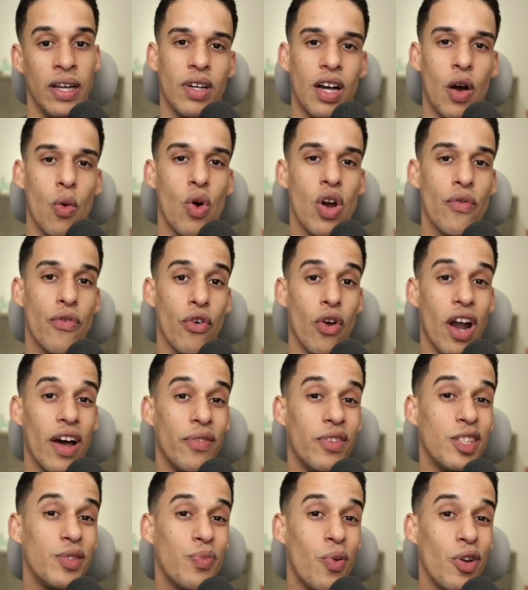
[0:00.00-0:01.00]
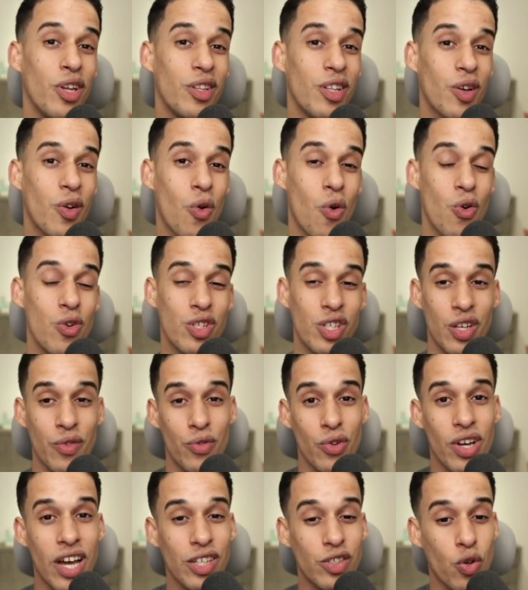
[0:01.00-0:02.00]
However, at this point in the course, if
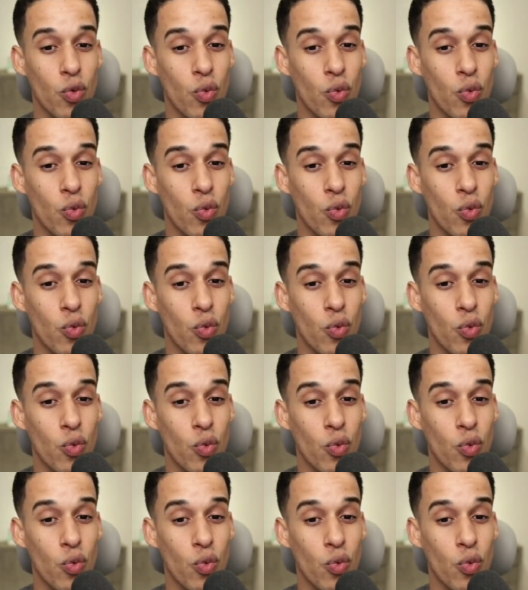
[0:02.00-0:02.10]
you guys